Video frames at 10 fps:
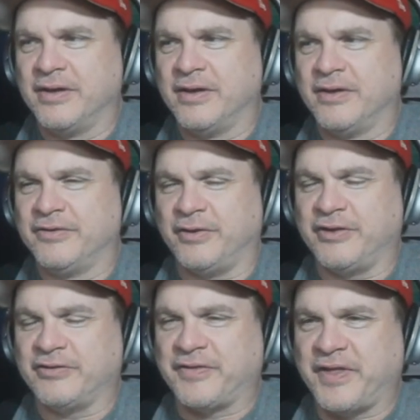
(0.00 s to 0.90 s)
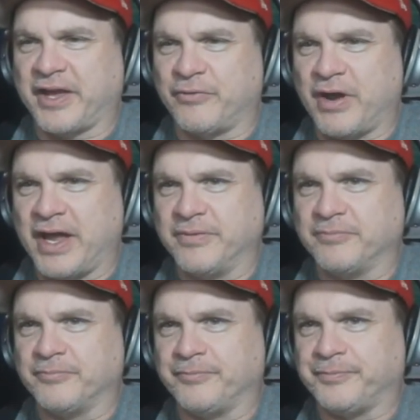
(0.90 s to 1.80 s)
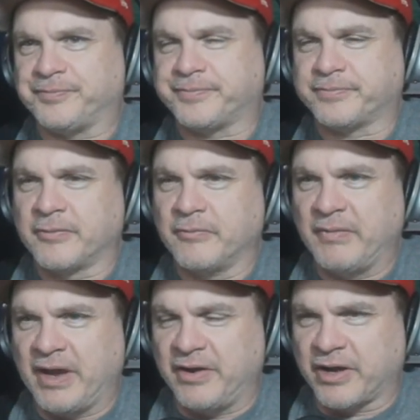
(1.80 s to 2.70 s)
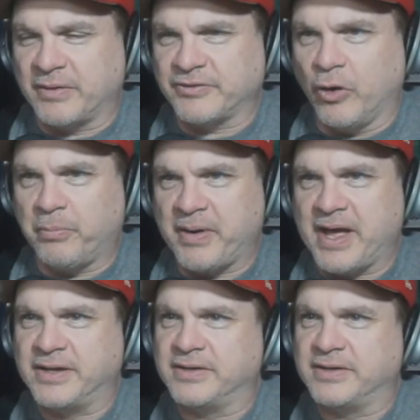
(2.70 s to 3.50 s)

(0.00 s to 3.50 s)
so he's not thinking right. Now here comes Oppa.